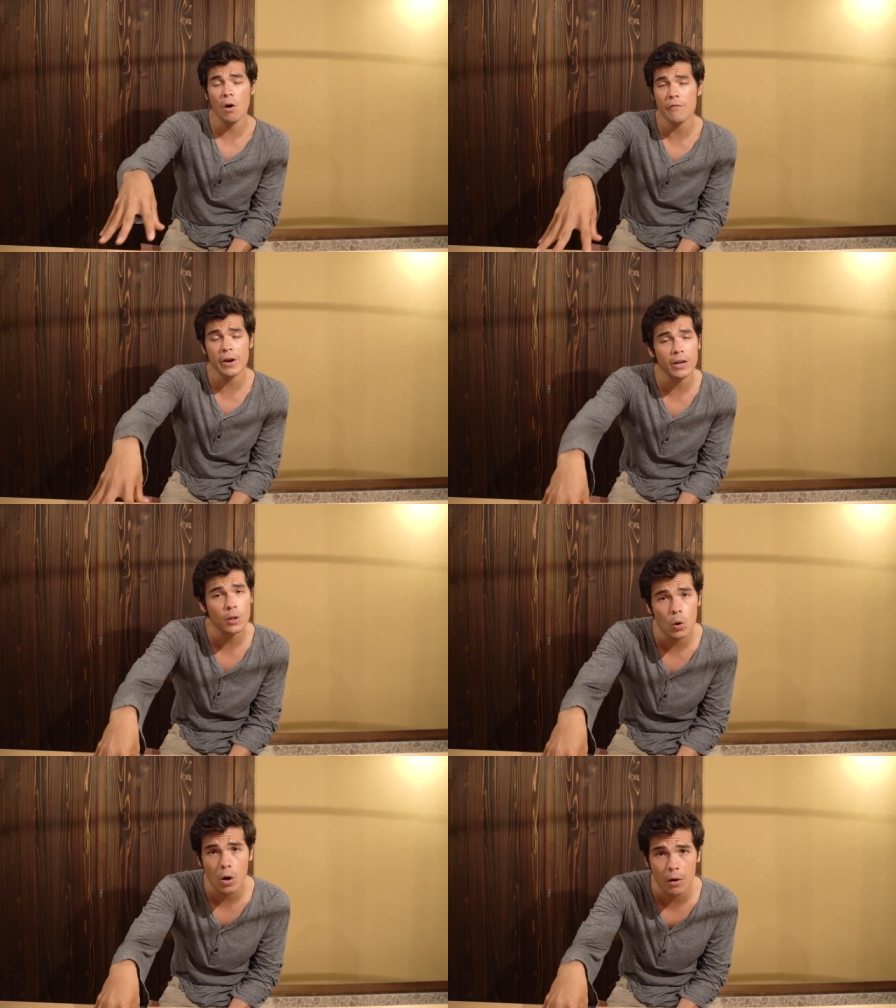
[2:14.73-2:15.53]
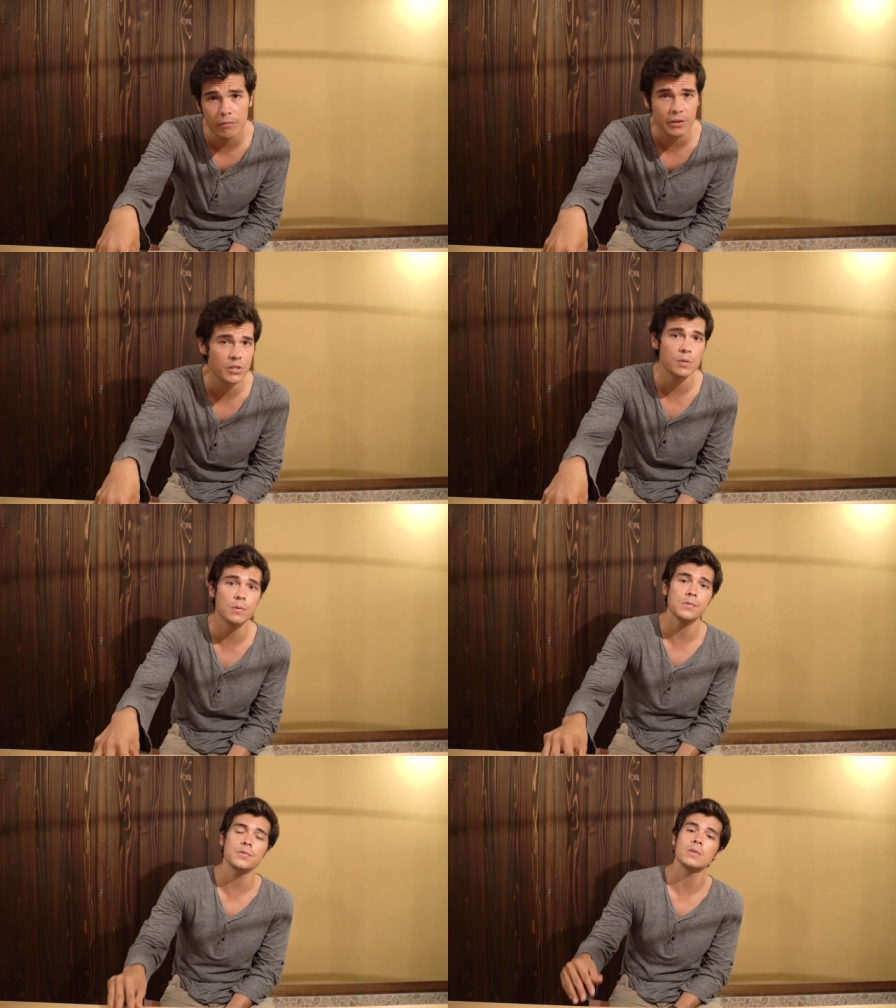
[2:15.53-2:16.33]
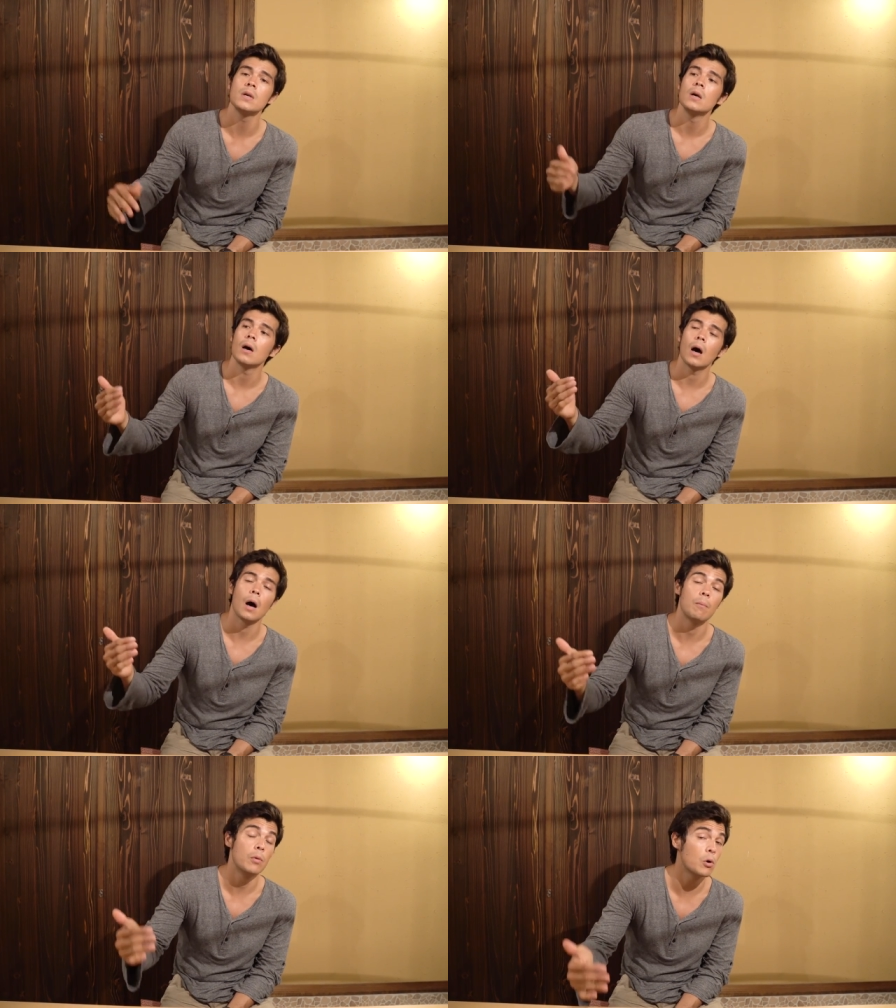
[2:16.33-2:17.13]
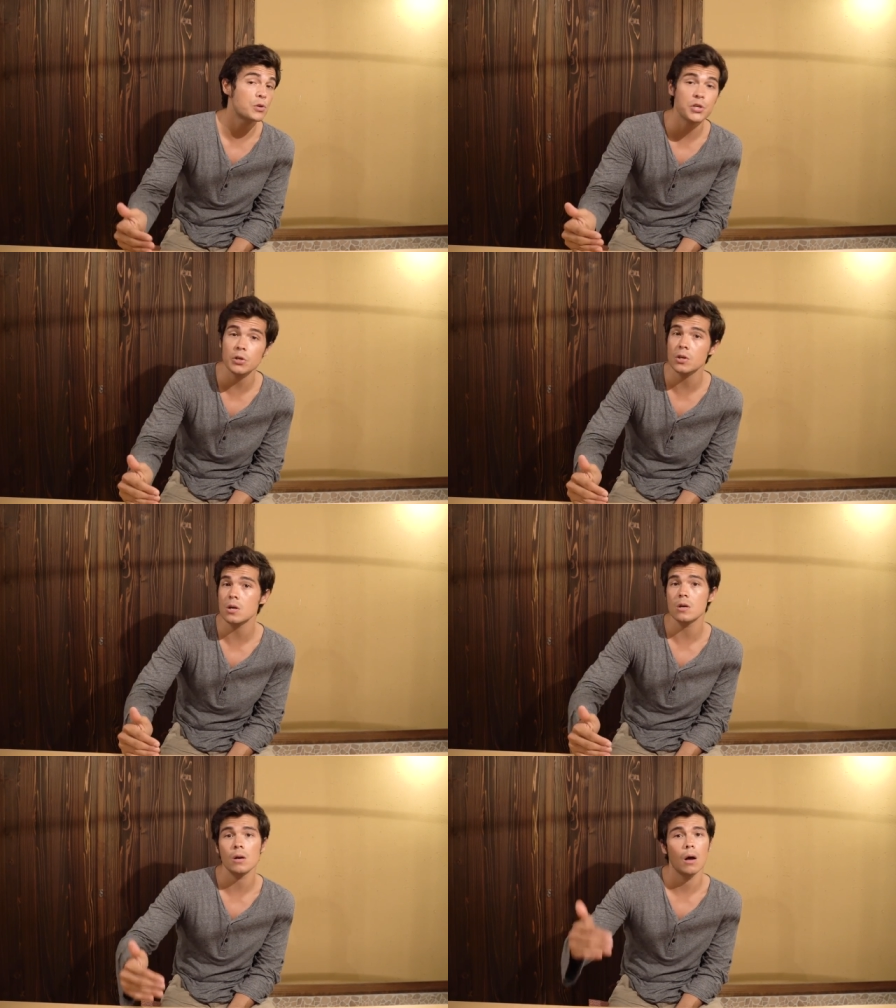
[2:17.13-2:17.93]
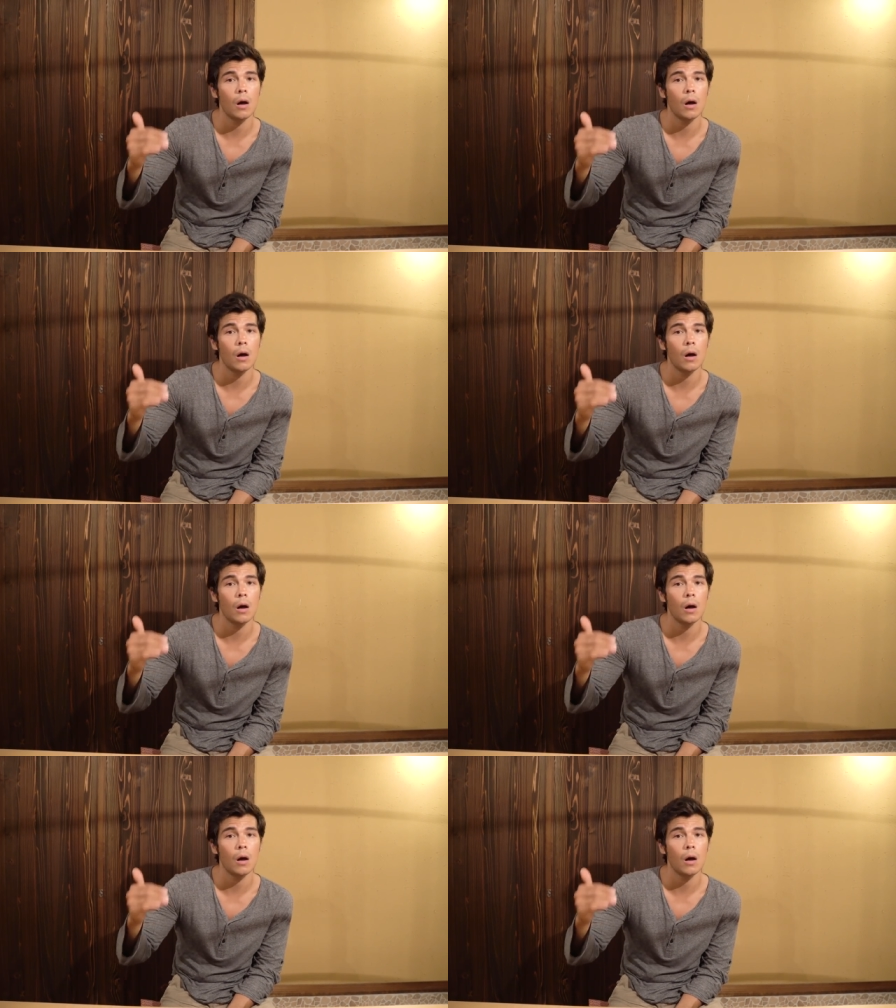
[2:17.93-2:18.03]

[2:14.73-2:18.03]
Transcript: on very low carb vegetables, um, no sugar,